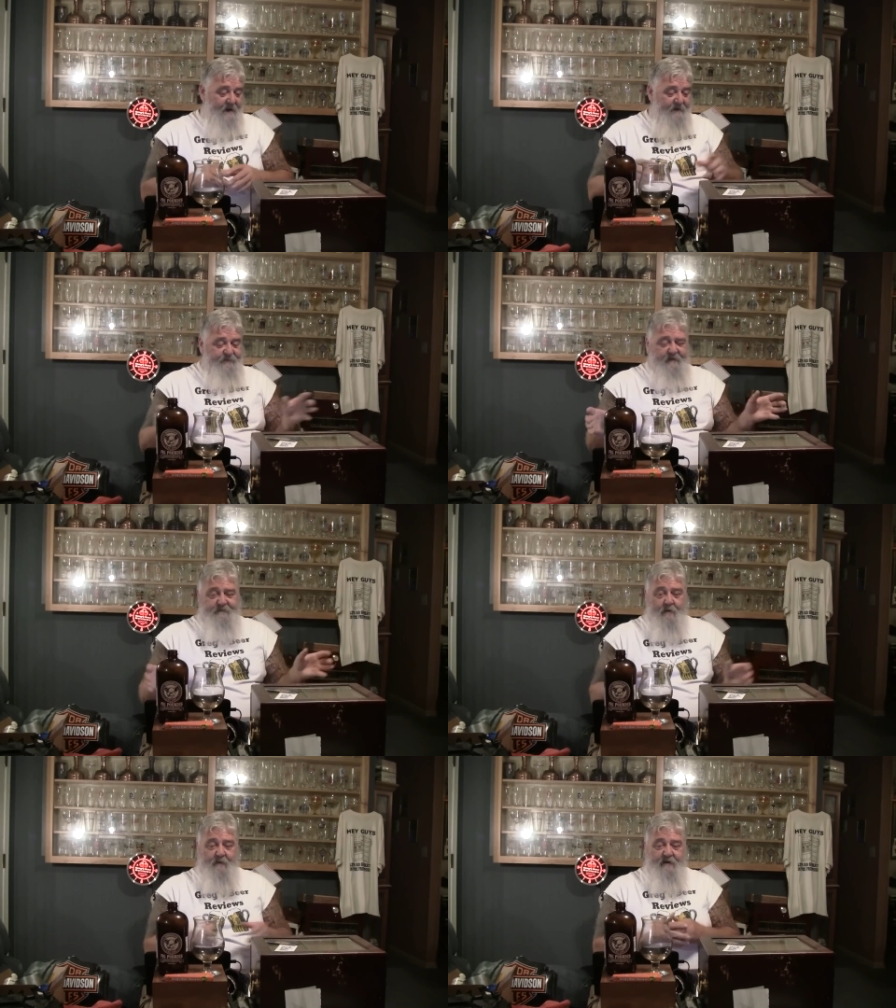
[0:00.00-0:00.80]
Like I said,
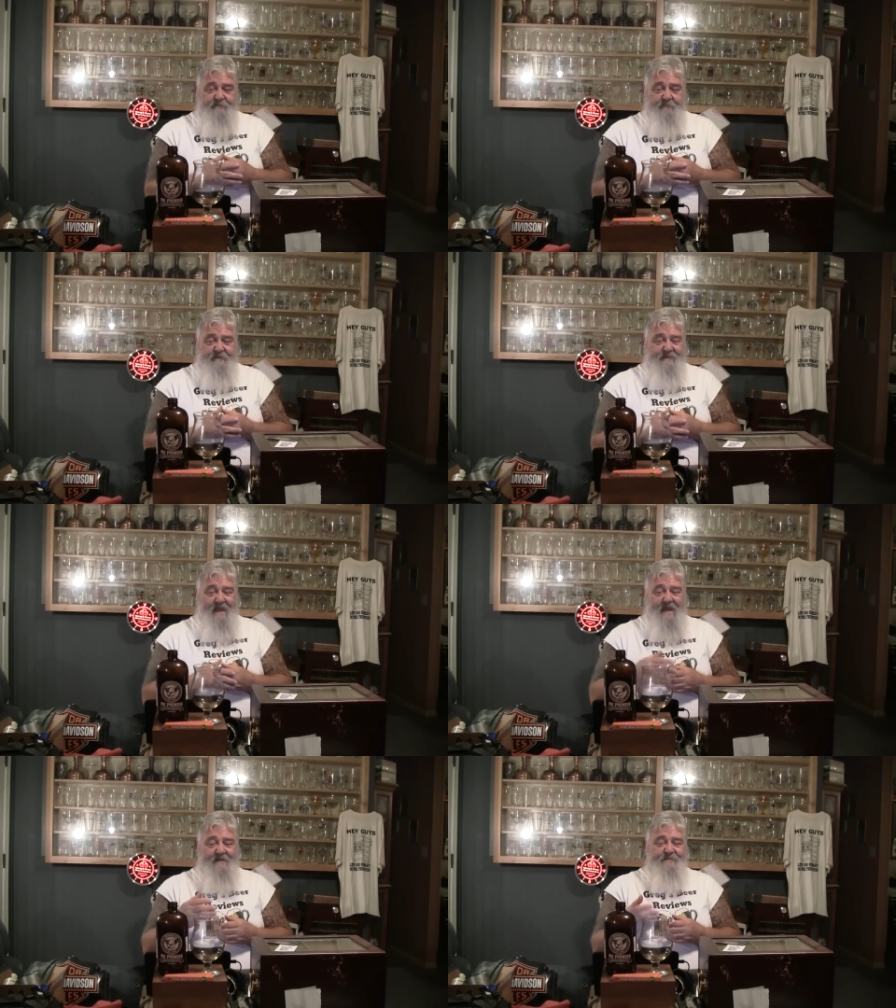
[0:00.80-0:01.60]
no ratings from these
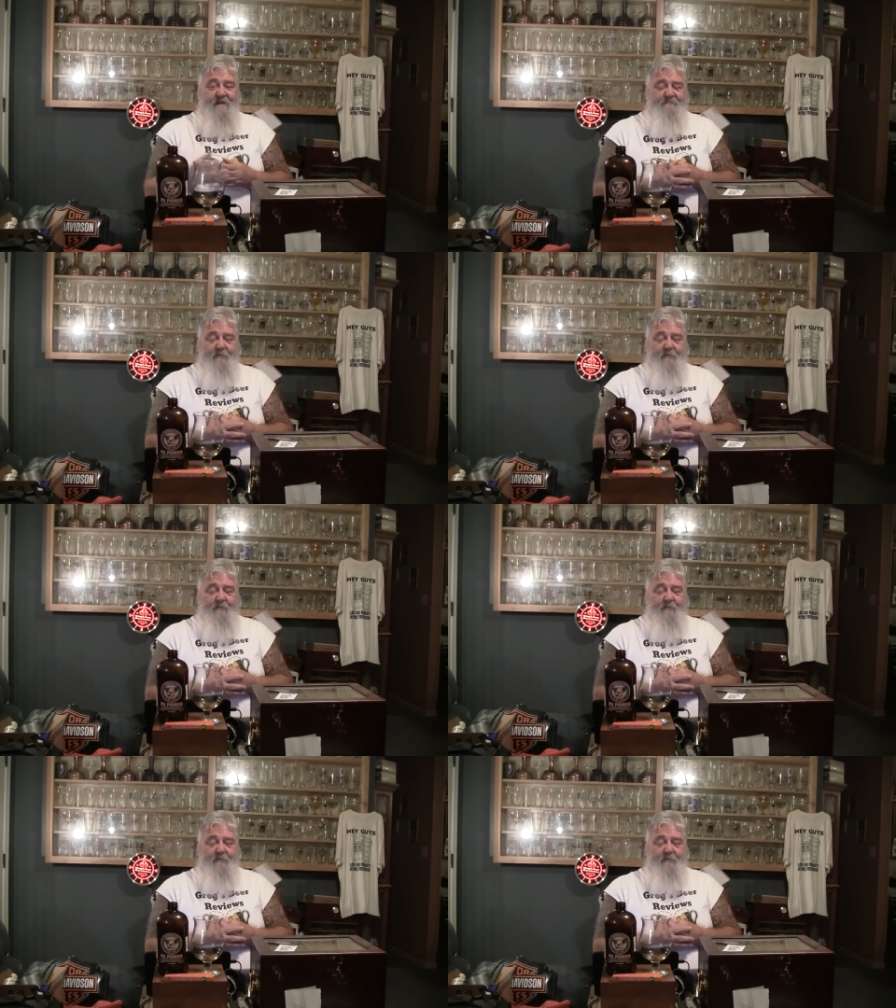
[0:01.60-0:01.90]
guys and